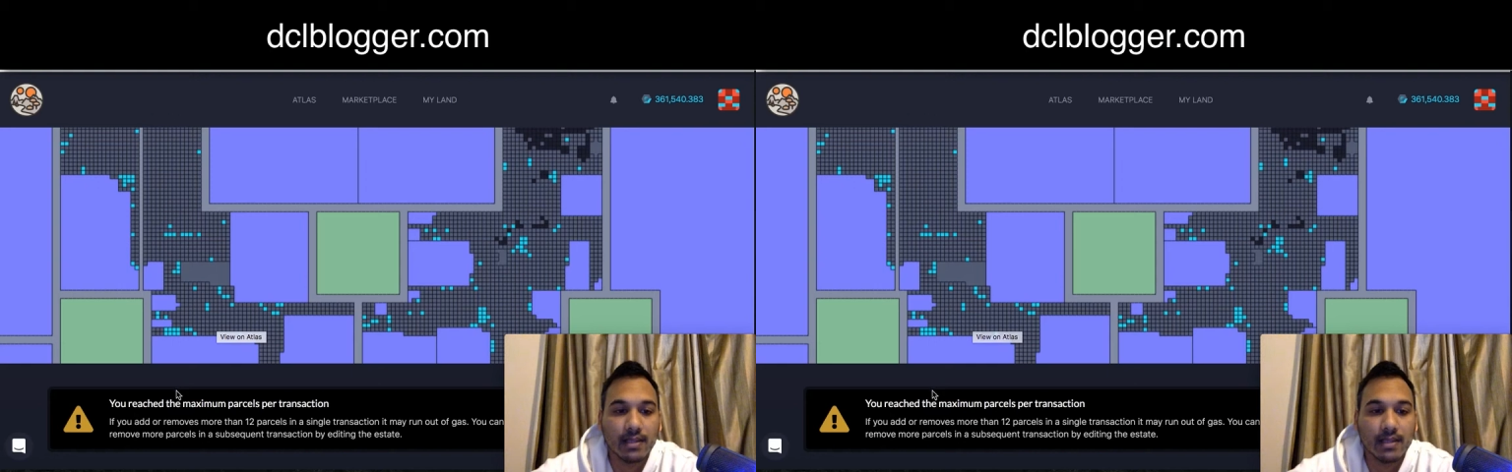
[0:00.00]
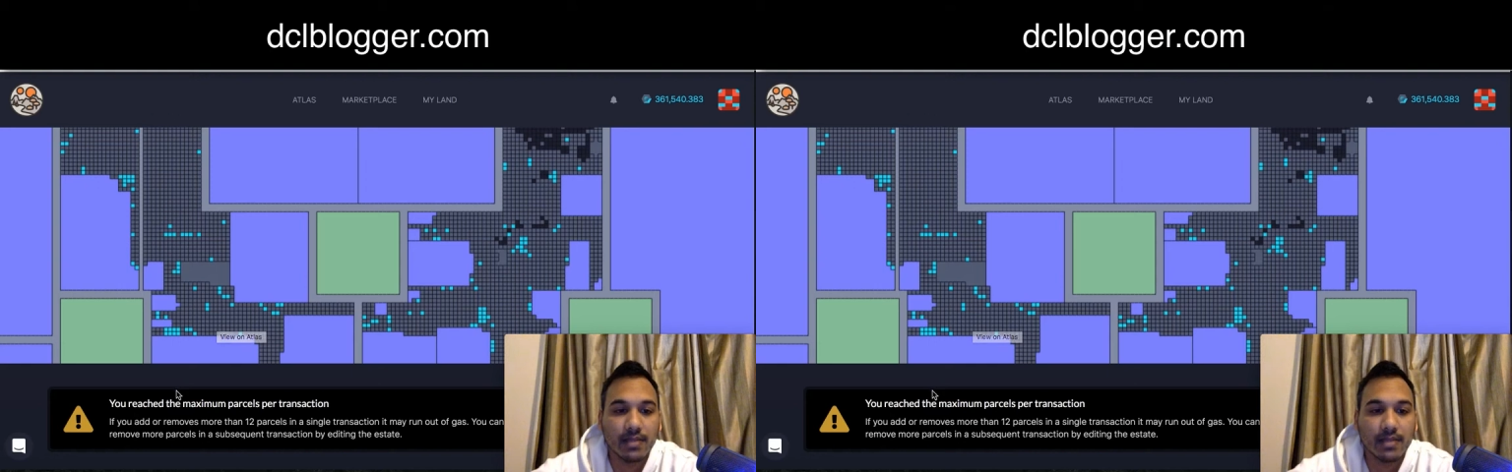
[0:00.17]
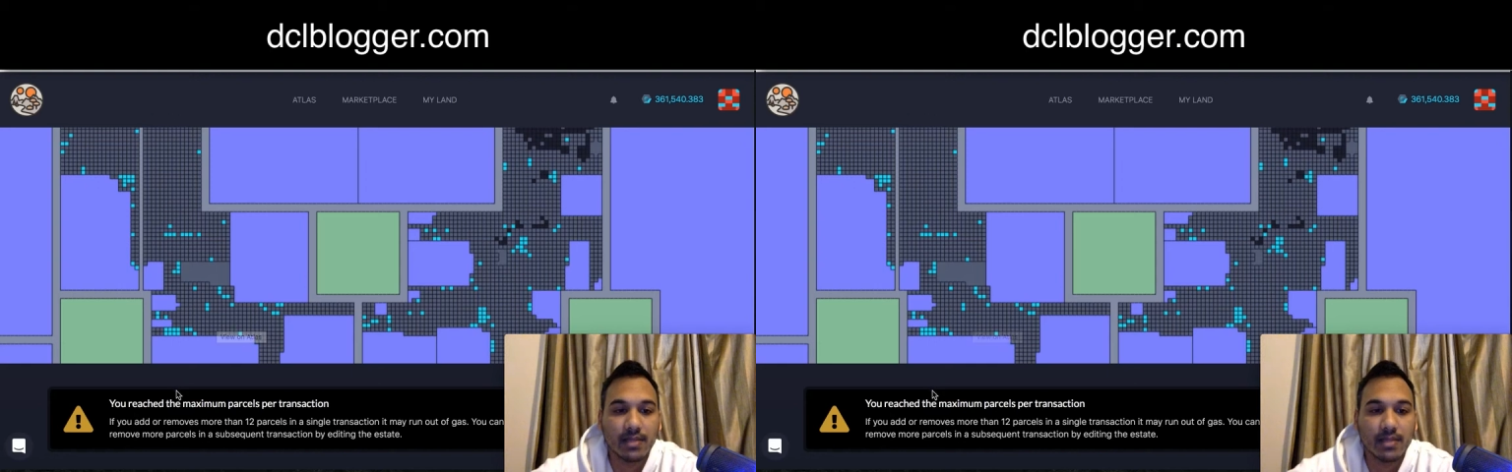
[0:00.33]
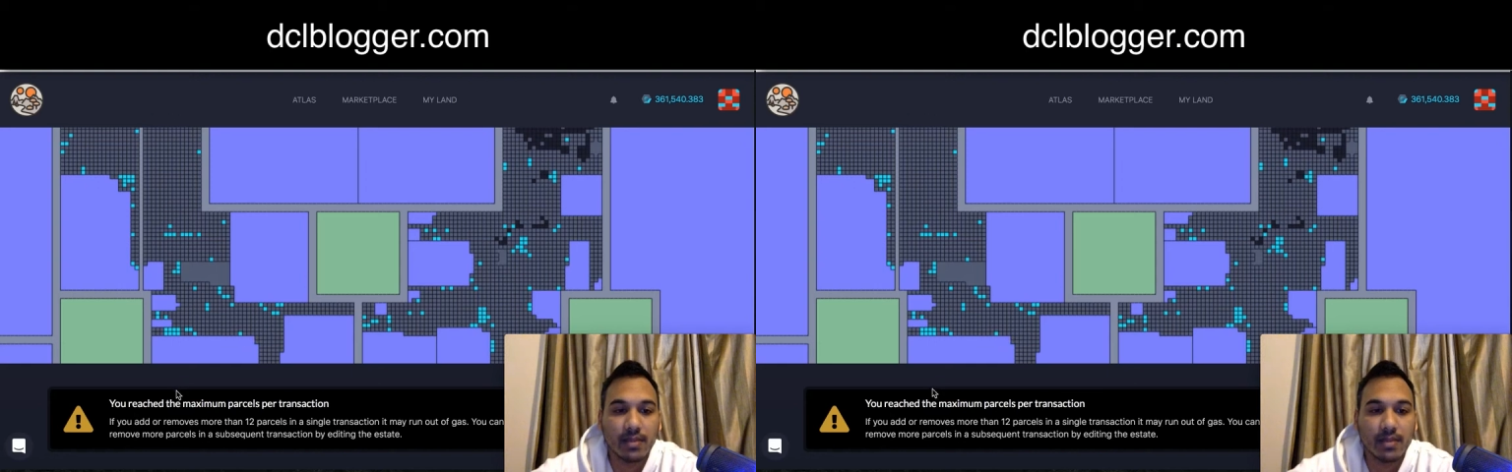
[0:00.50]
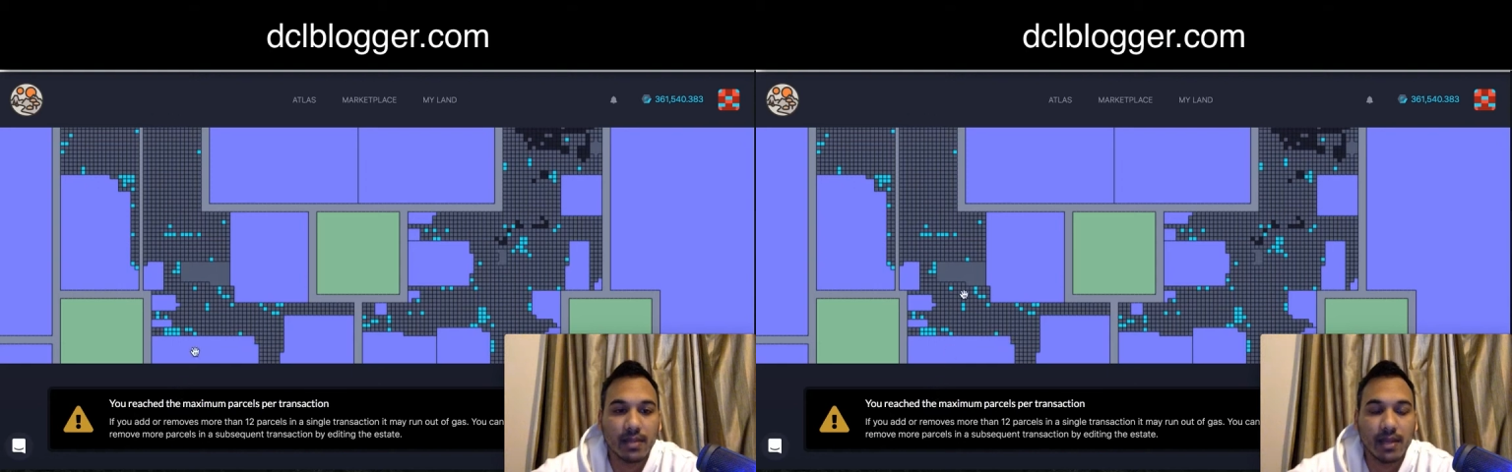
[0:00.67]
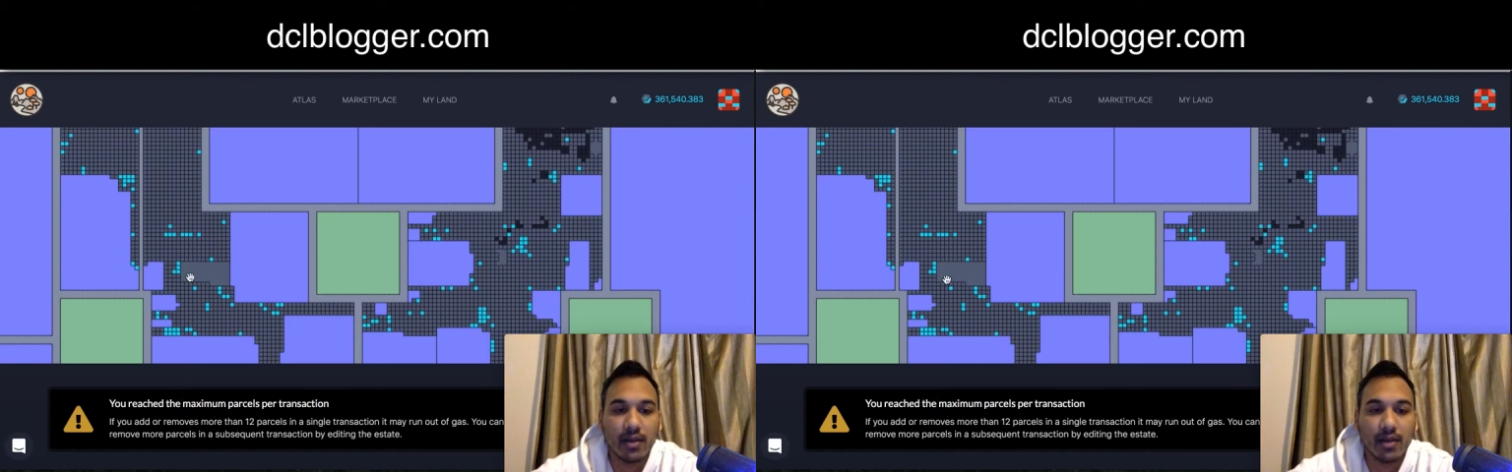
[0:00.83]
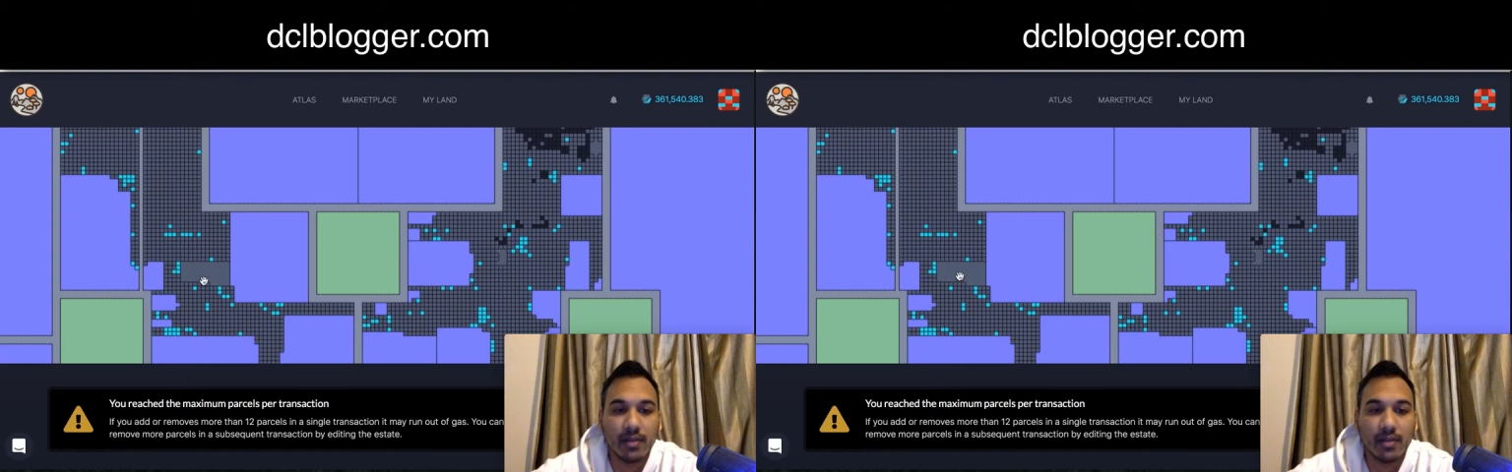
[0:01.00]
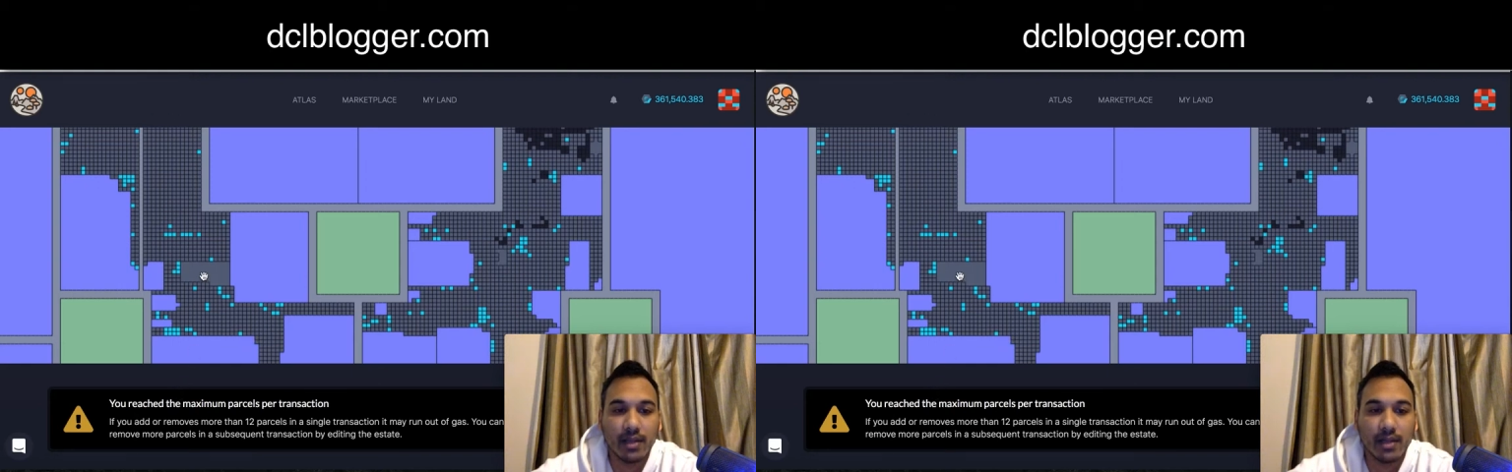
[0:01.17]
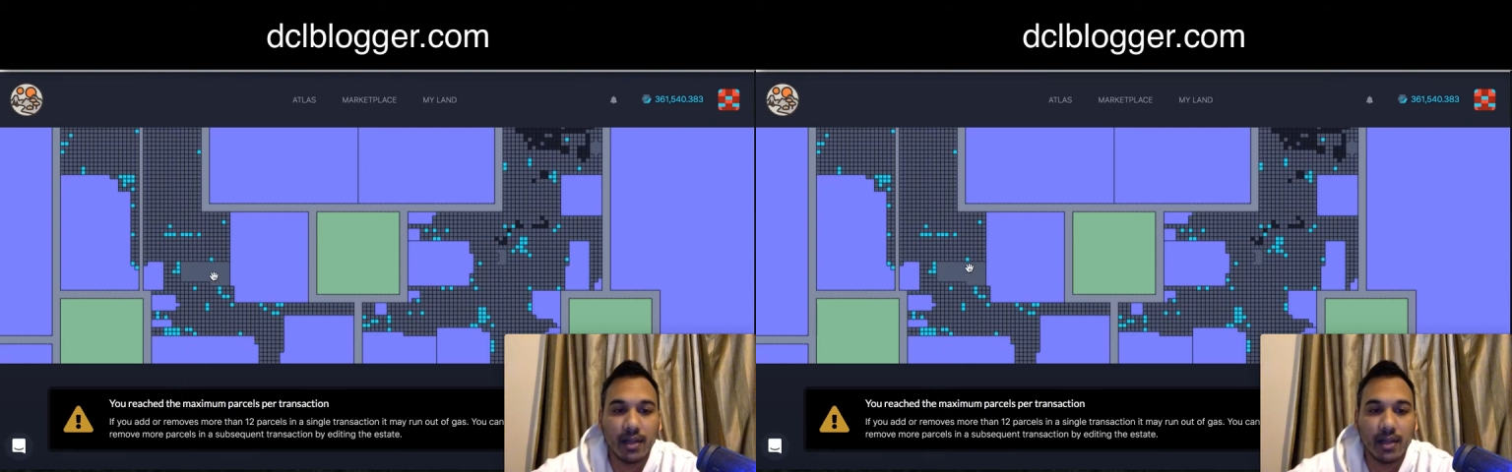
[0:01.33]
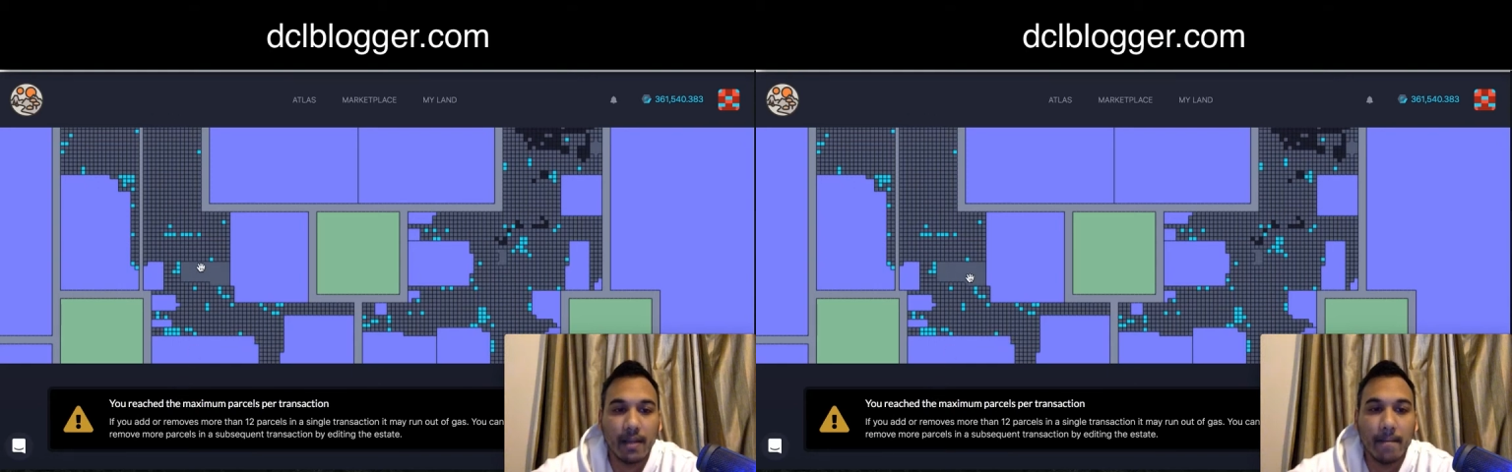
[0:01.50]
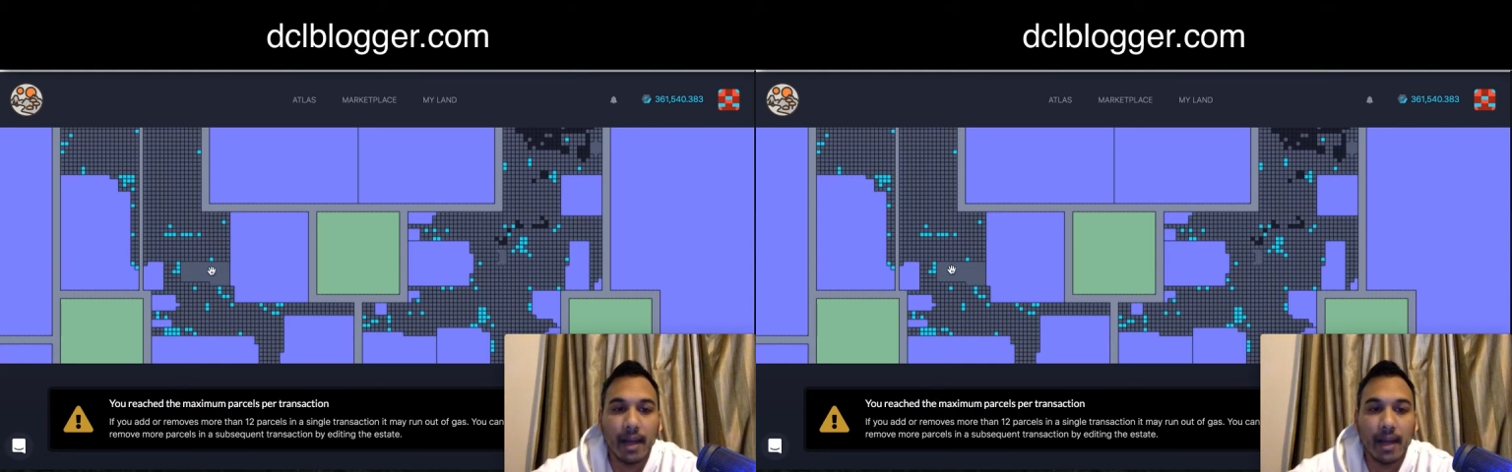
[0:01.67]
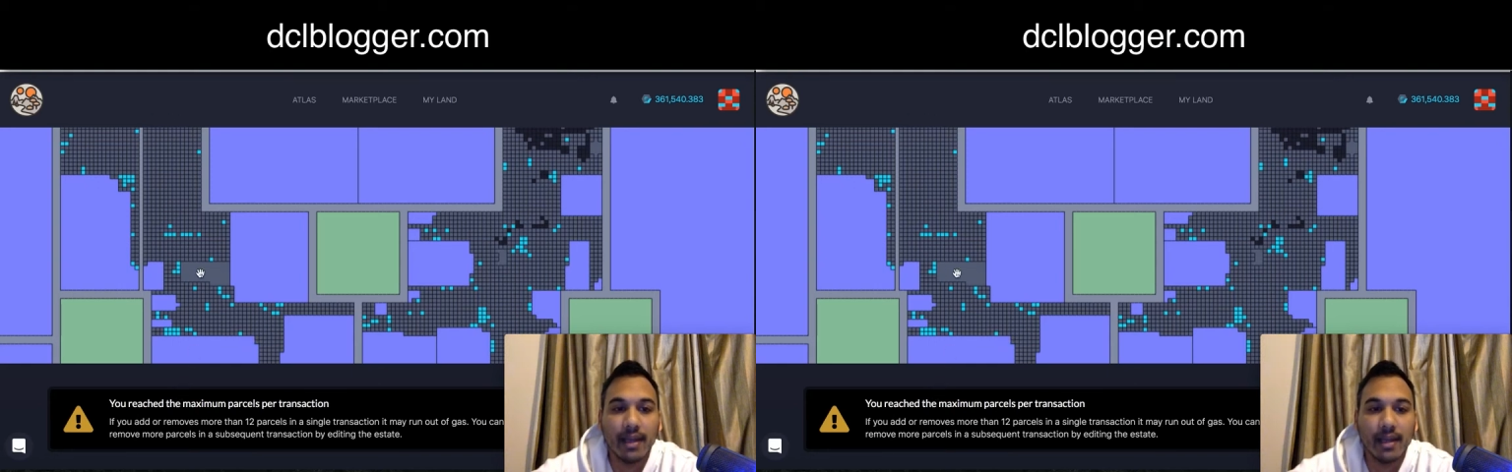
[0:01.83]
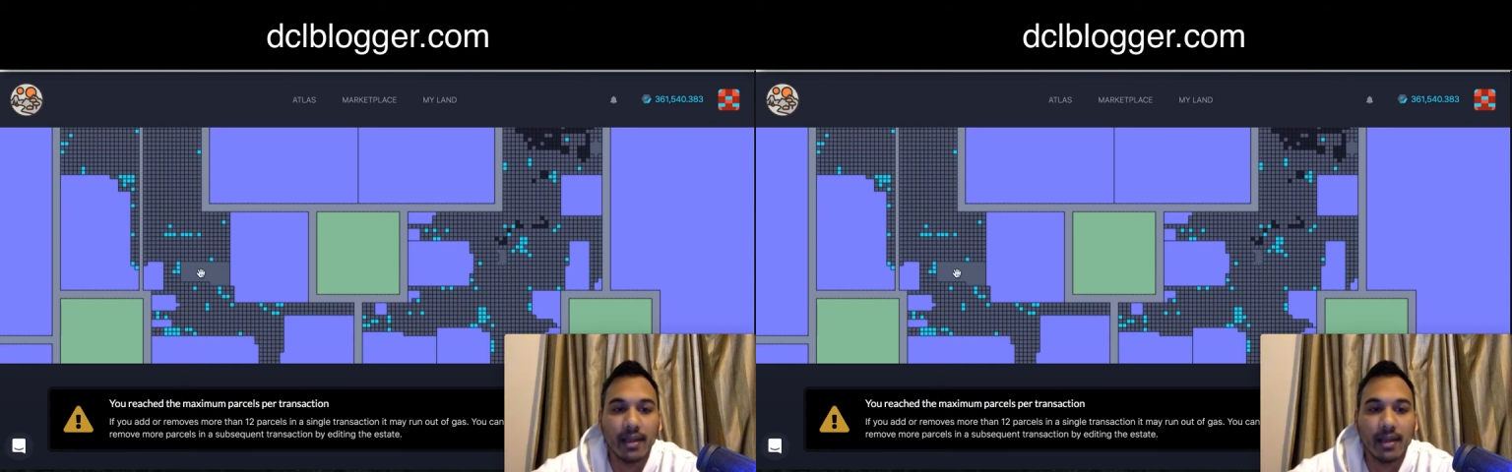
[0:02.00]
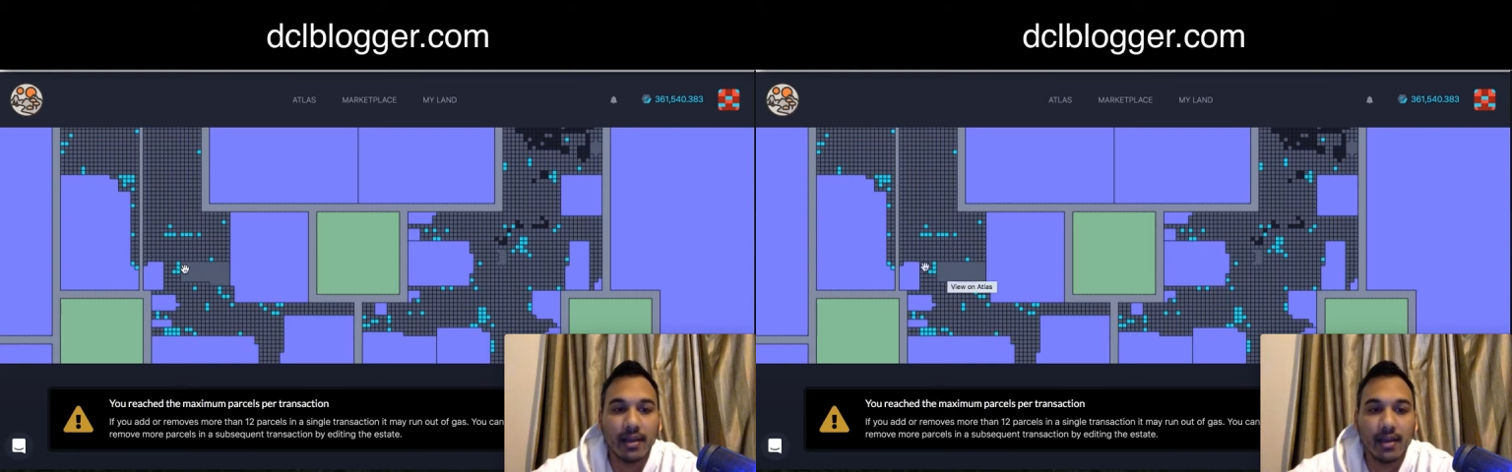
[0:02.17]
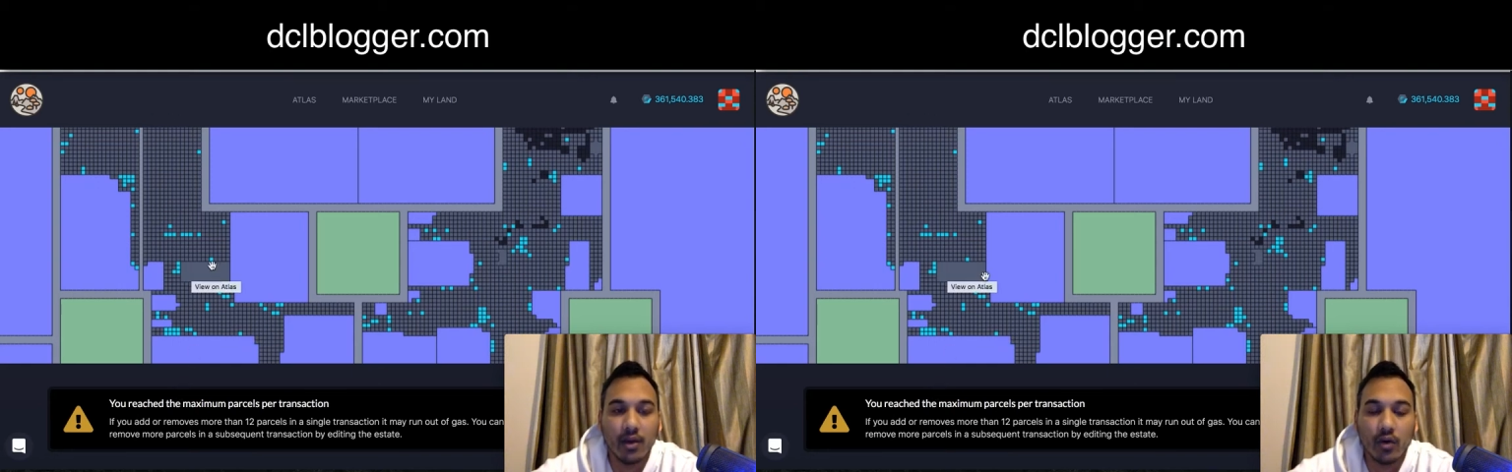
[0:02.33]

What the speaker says: just because people are now going to be combining